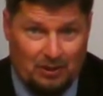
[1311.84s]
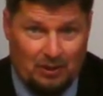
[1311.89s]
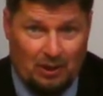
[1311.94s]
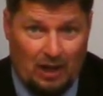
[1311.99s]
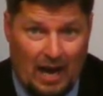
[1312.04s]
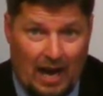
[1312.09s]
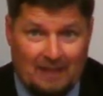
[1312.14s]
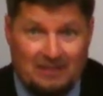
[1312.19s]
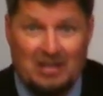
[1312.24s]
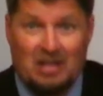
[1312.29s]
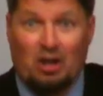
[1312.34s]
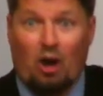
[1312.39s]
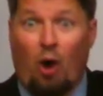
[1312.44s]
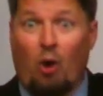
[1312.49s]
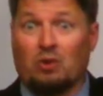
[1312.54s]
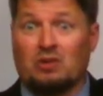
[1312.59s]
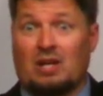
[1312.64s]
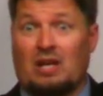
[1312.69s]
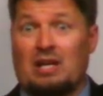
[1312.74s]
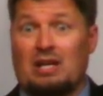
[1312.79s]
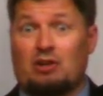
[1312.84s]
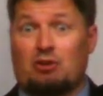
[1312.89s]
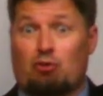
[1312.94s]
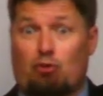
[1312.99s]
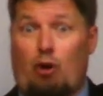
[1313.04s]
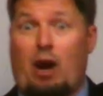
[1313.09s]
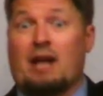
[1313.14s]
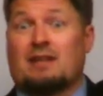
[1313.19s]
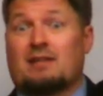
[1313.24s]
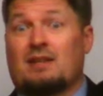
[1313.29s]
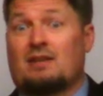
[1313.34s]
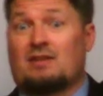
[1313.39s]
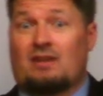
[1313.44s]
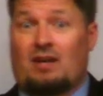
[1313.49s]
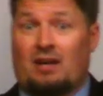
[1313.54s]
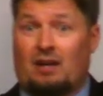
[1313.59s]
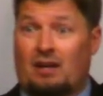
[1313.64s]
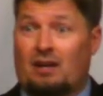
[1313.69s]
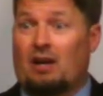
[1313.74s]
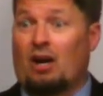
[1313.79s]
as he goes and he dresses a,
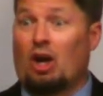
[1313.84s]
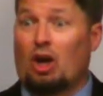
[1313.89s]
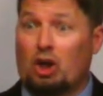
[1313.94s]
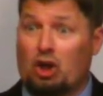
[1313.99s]
a